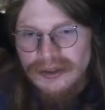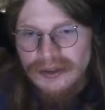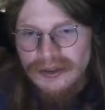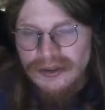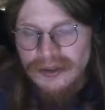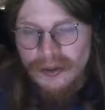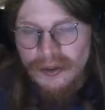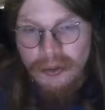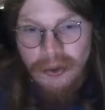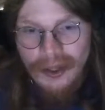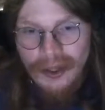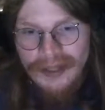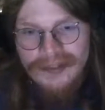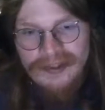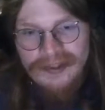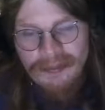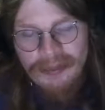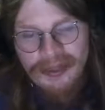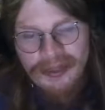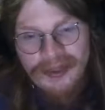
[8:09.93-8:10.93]

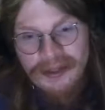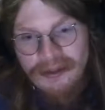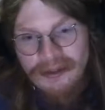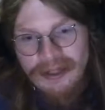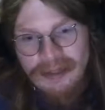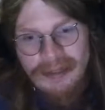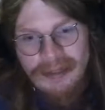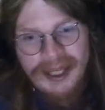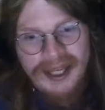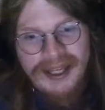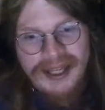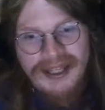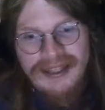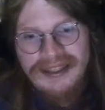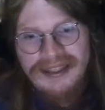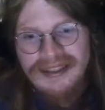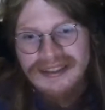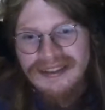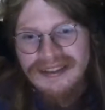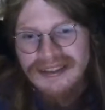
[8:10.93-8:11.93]
Quantum theory,
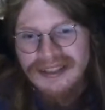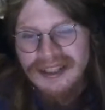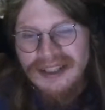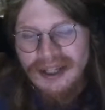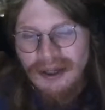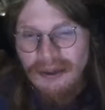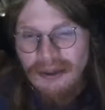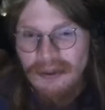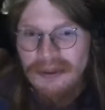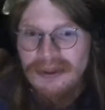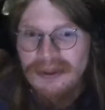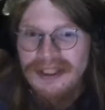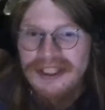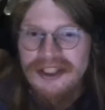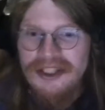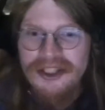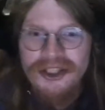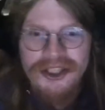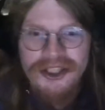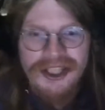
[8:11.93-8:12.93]
man.
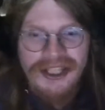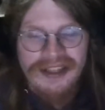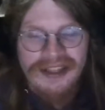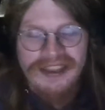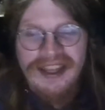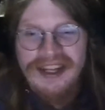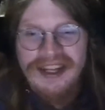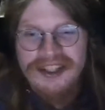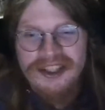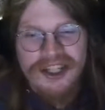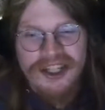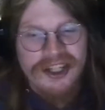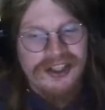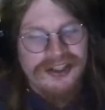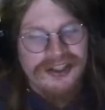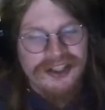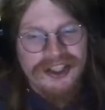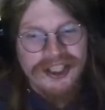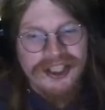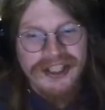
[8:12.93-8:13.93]
Holy shit, that
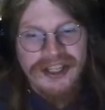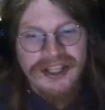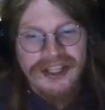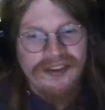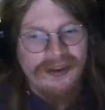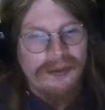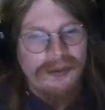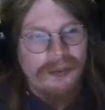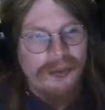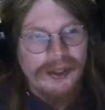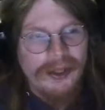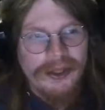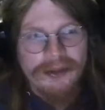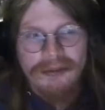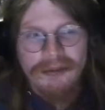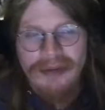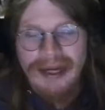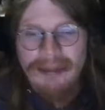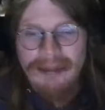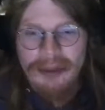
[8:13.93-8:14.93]
shit is a
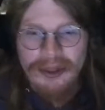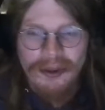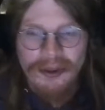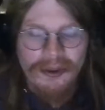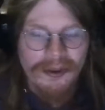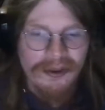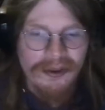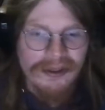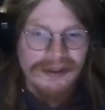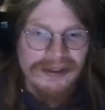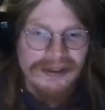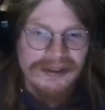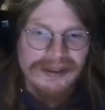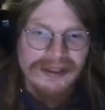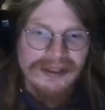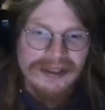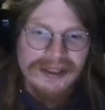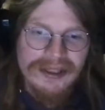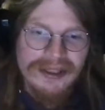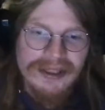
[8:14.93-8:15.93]
weird rabbit hole.
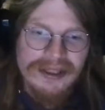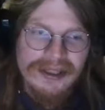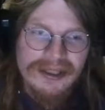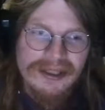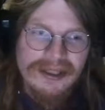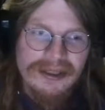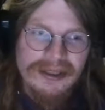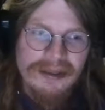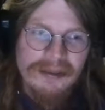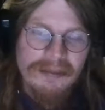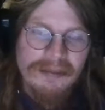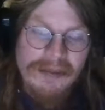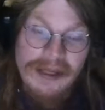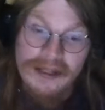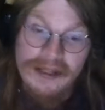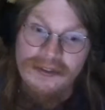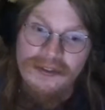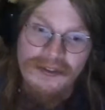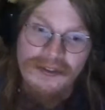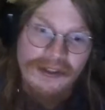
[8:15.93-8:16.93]

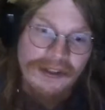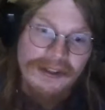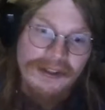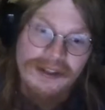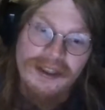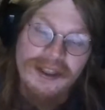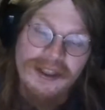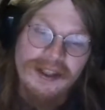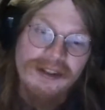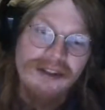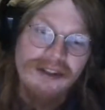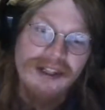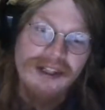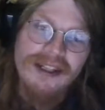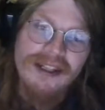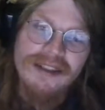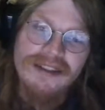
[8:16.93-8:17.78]
It's still a theory.